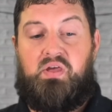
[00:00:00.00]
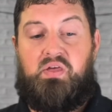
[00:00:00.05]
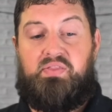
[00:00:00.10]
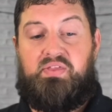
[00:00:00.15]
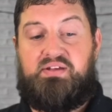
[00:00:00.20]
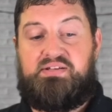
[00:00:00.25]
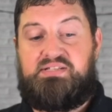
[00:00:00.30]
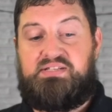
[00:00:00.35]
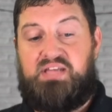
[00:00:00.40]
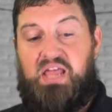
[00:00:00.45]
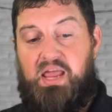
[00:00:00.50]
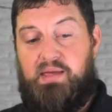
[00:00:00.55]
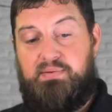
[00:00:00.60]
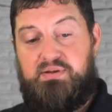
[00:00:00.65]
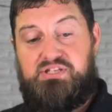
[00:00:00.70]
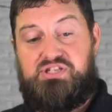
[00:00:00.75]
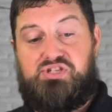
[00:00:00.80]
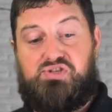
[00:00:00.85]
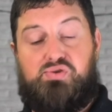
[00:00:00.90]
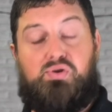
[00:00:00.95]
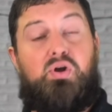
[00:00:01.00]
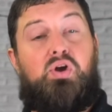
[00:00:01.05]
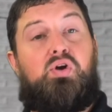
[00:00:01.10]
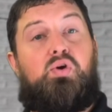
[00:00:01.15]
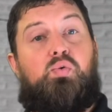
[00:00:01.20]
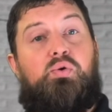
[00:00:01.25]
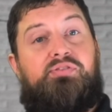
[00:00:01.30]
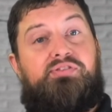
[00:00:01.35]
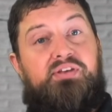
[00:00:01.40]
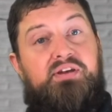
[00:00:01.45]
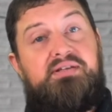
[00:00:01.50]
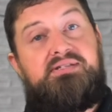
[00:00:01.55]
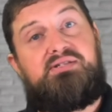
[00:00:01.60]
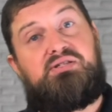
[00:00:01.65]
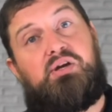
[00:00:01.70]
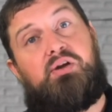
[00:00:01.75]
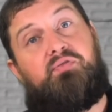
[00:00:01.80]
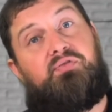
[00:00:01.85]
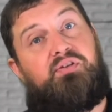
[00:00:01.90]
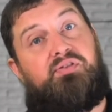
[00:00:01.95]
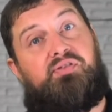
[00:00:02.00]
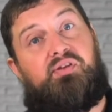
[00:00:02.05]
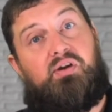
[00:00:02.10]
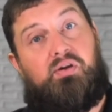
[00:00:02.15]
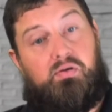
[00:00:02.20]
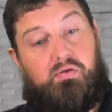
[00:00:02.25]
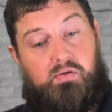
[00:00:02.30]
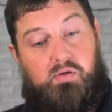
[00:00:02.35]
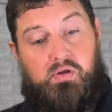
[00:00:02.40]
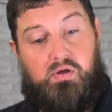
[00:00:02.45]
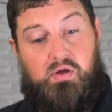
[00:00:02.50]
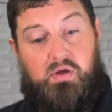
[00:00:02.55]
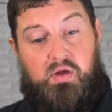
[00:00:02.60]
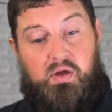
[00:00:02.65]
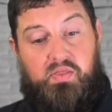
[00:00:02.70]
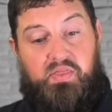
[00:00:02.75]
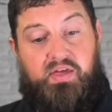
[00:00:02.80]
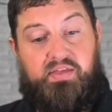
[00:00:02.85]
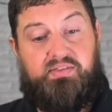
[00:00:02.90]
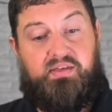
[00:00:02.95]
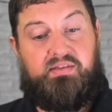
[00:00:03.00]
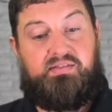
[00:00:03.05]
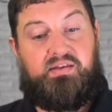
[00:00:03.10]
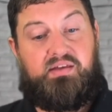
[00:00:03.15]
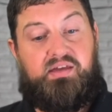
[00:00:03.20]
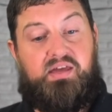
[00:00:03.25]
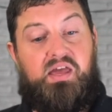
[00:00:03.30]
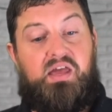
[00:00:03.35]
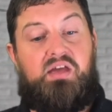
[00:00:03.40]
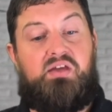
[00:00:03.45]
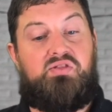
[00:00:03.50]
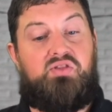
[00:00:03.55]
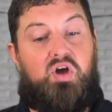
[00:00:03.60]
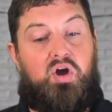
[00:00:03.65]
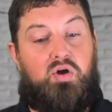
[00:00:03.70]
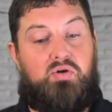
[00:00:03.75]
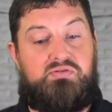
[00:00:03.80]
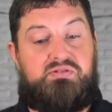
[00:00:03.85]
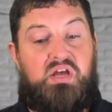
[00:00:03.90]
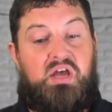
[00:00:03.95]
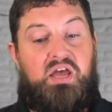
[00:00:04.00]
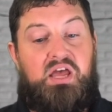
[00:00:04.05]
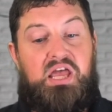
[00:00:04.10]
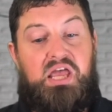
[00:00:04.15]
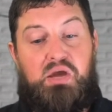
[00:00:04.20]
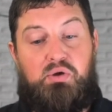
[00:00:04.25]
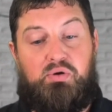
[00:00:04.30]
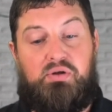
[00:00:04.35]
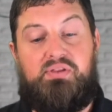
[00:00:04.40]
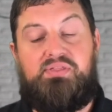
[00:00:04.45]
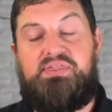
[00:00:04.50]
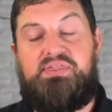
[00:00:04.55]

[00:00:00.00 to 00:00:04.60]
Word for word: The same is true with this servant, though, that, that the king knows he will